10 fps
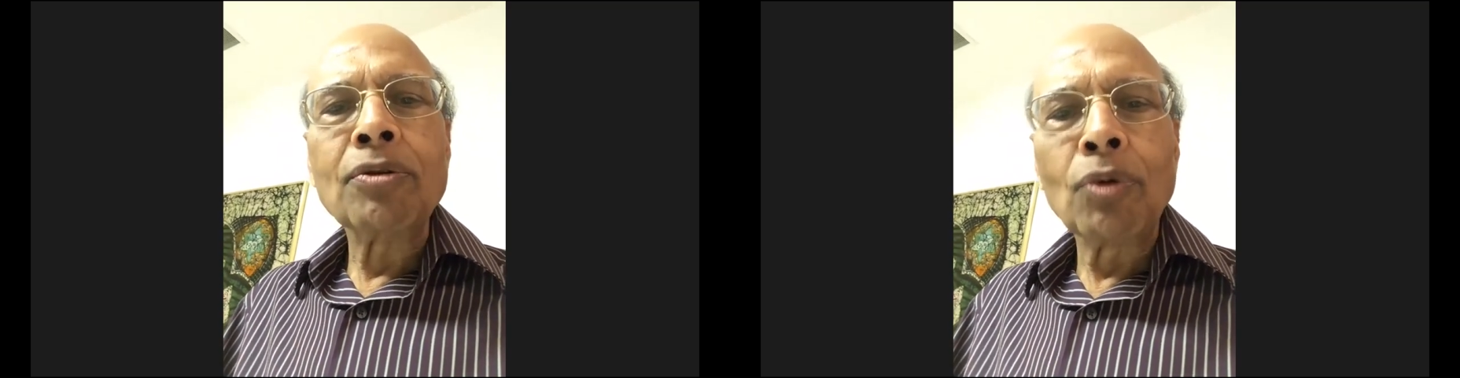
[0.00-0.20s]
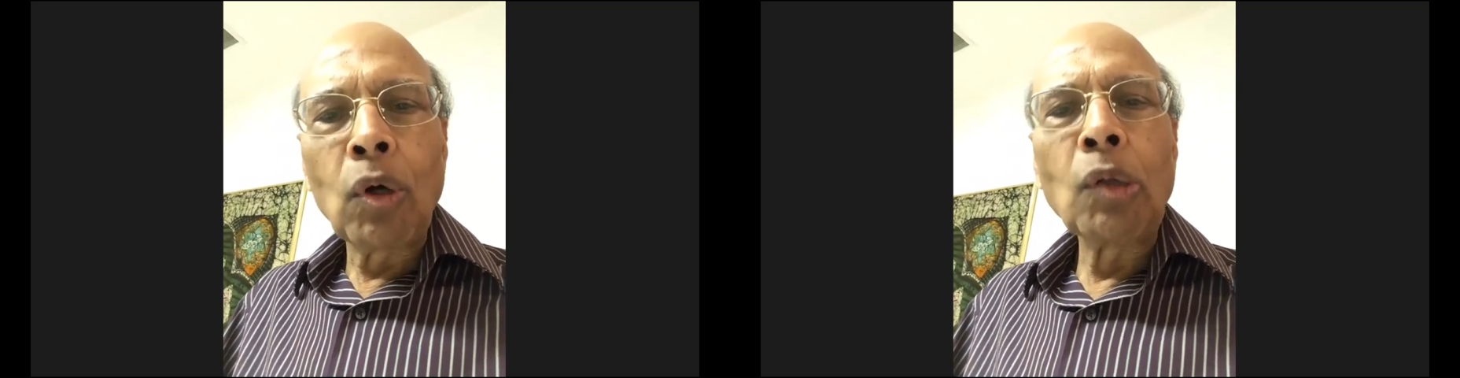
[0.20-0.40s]

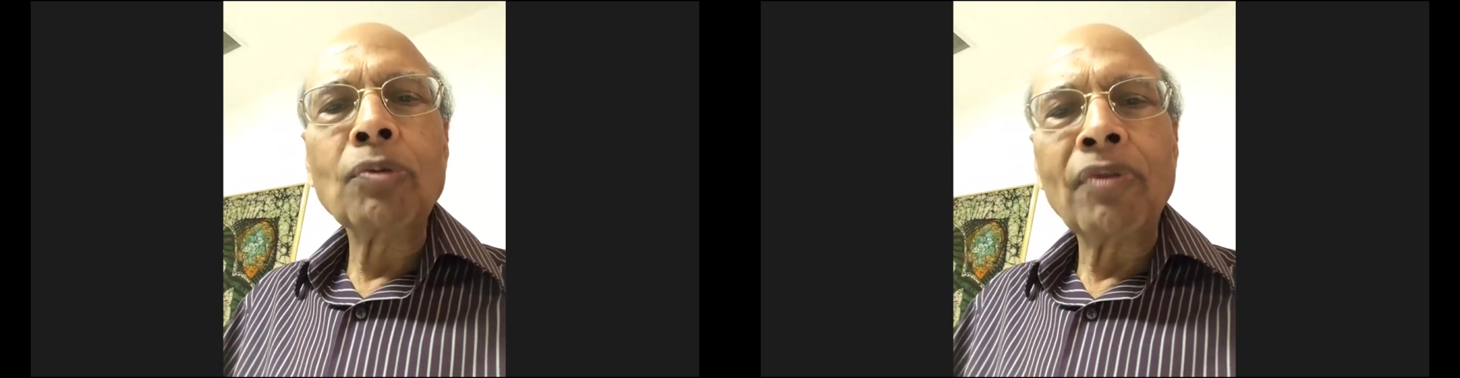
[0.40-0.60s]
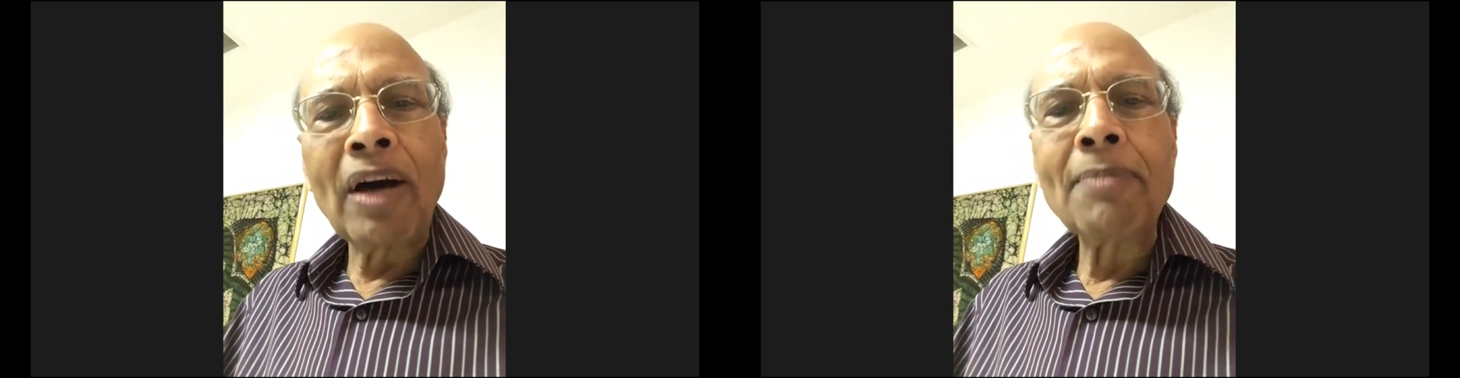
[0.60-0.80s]
role
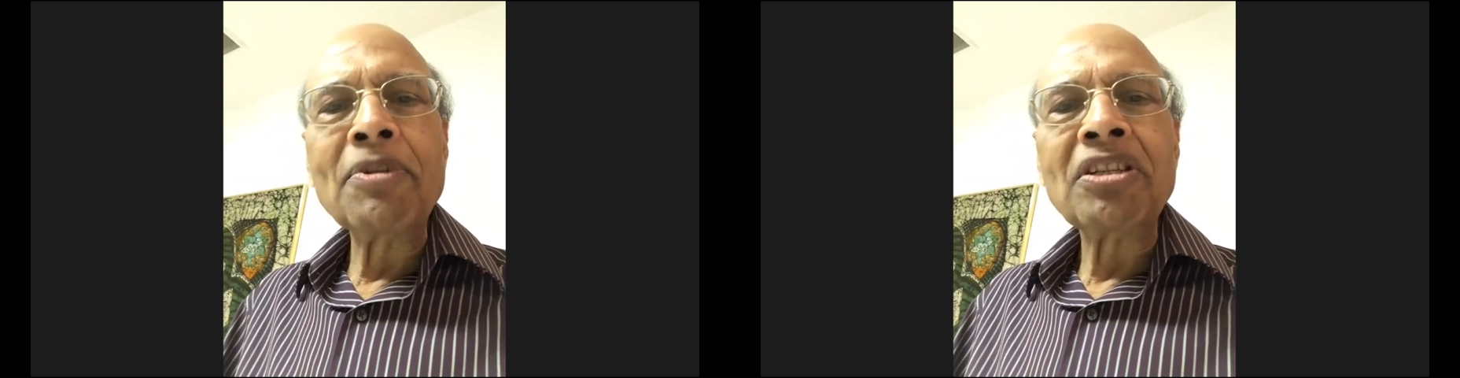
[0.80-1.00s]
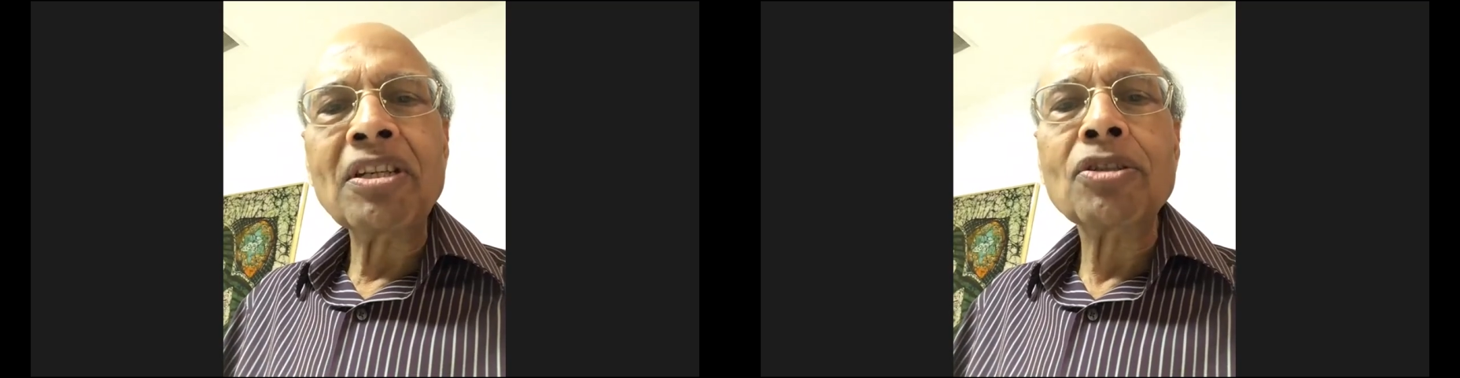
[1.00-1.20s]

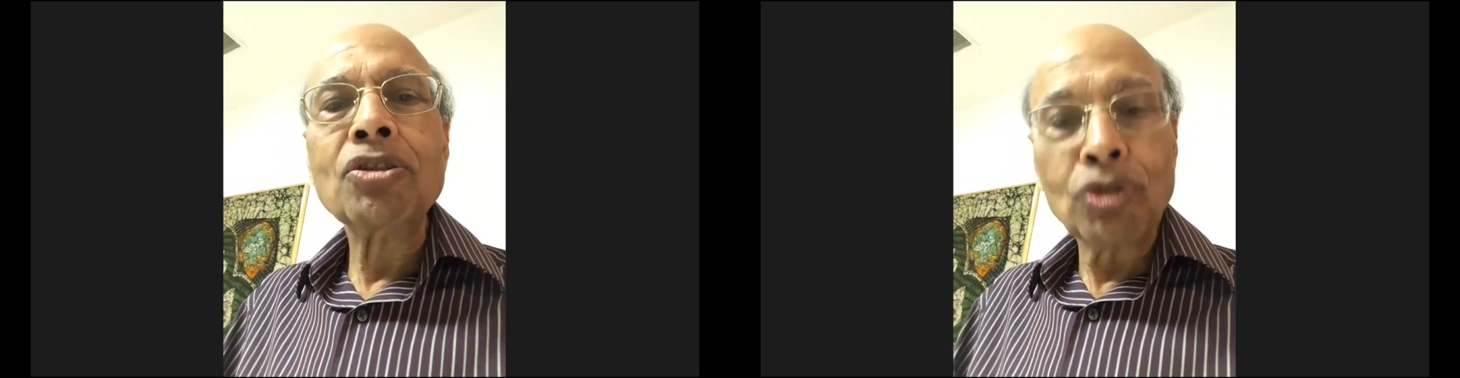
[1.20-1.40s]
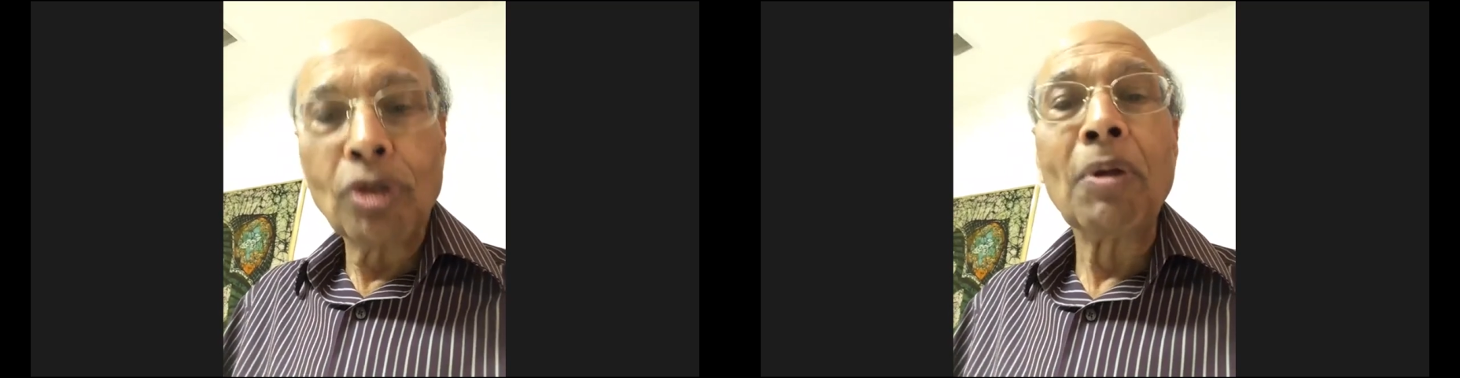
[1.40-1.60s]
pharmacists
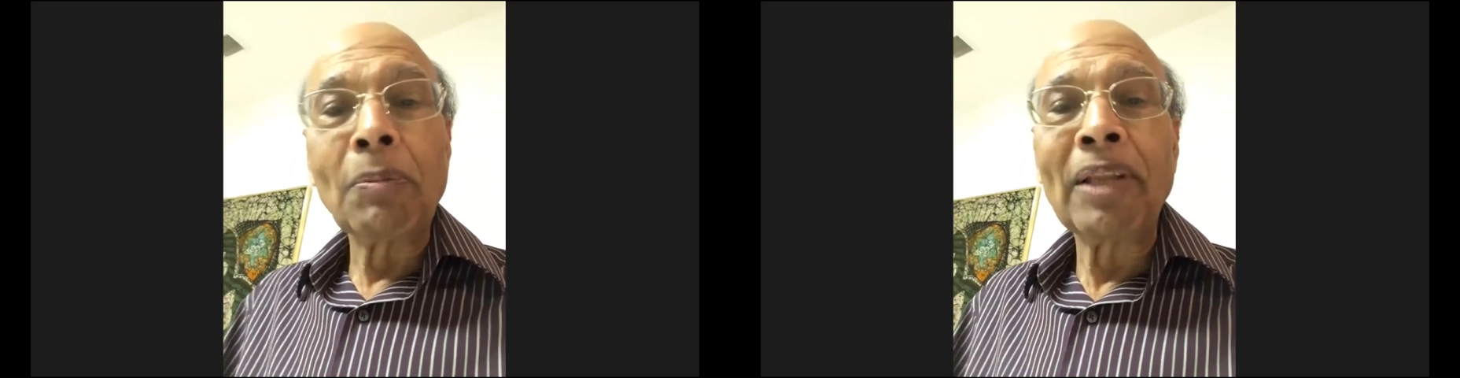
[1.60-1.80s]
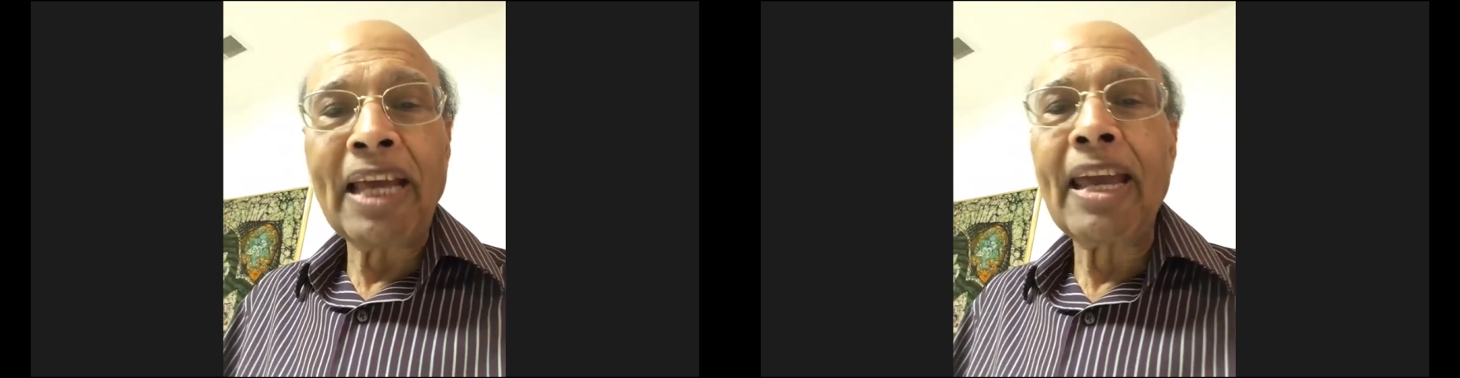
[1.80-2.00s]
should be
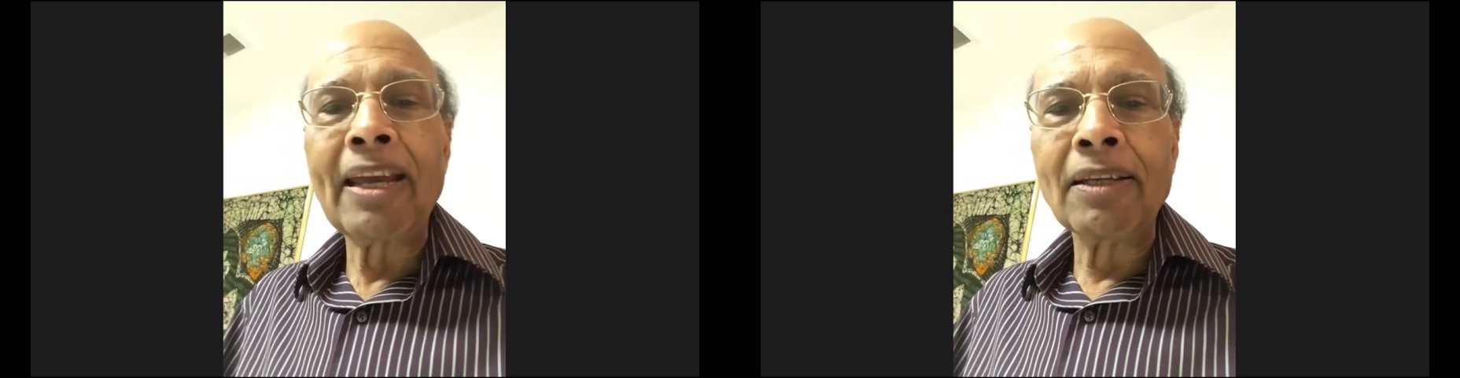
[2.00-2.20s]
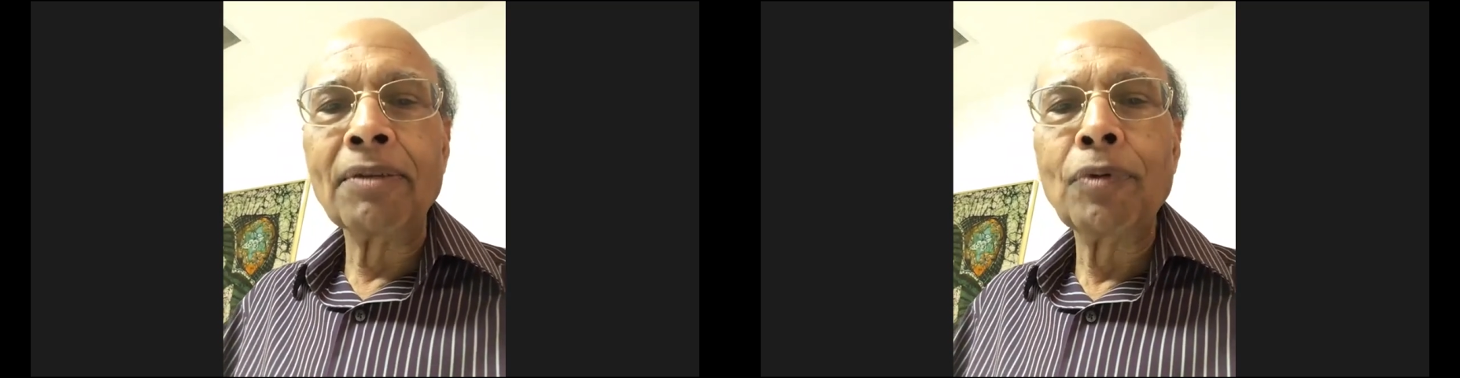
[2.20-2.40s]

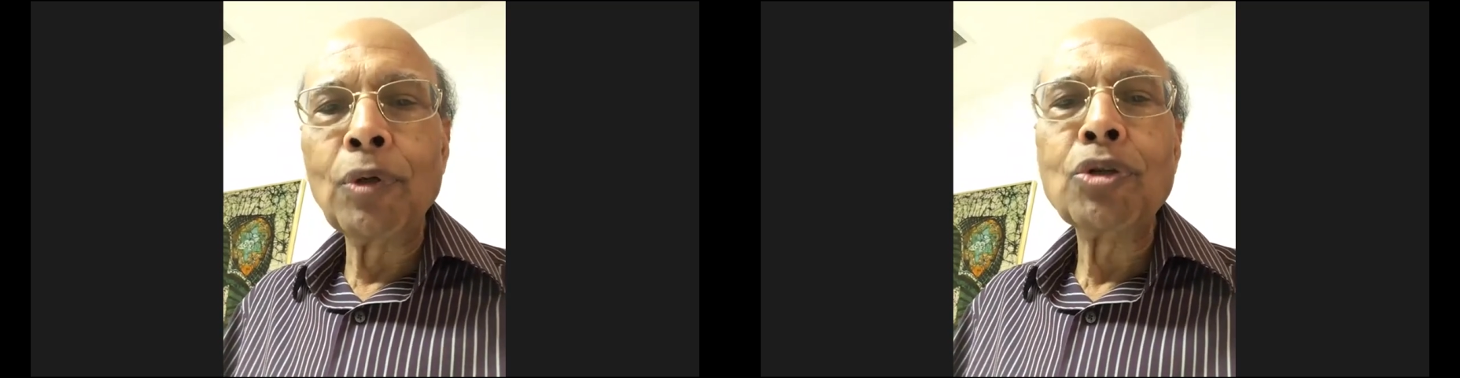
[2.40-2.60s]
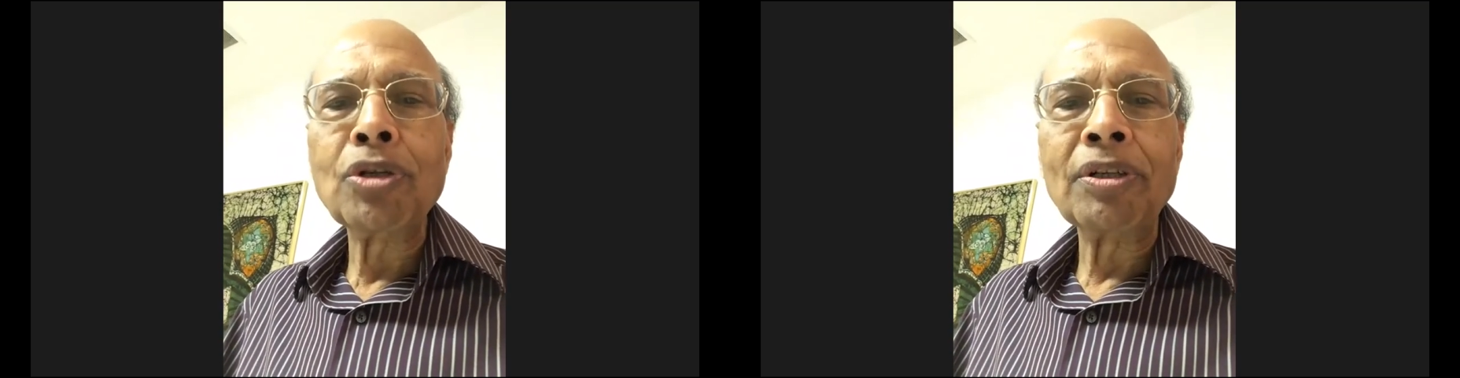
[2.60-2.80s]
playing in the
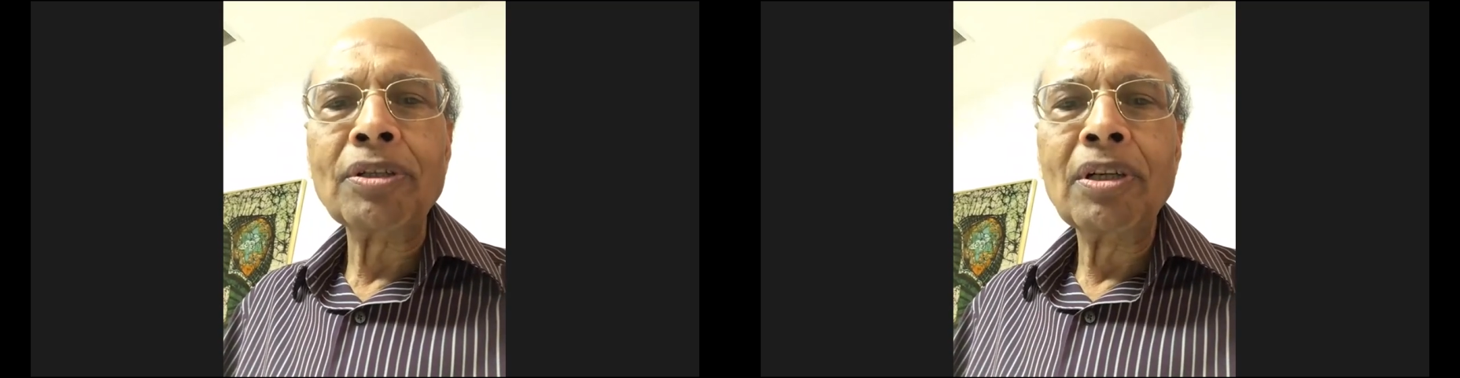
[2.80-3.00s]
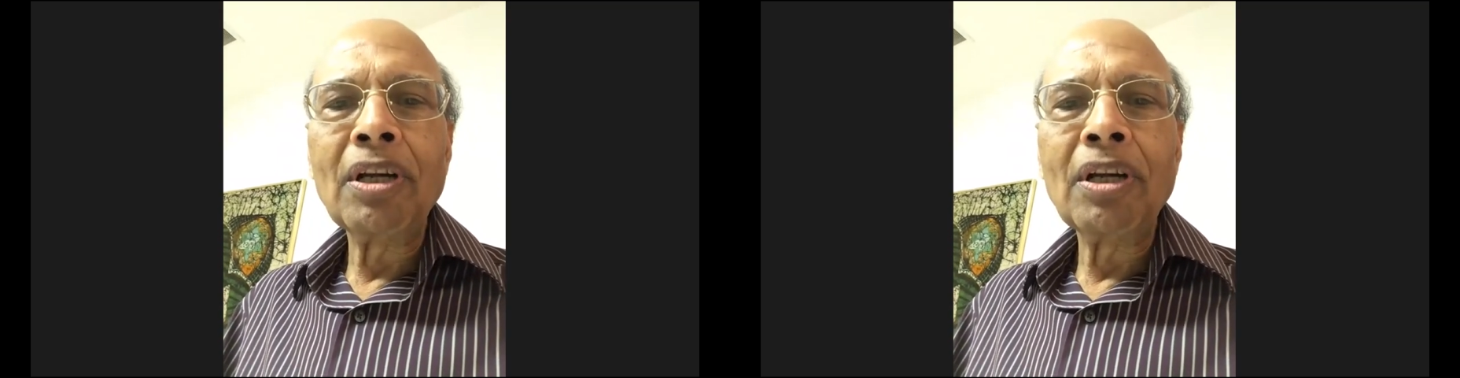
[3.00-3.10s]
future,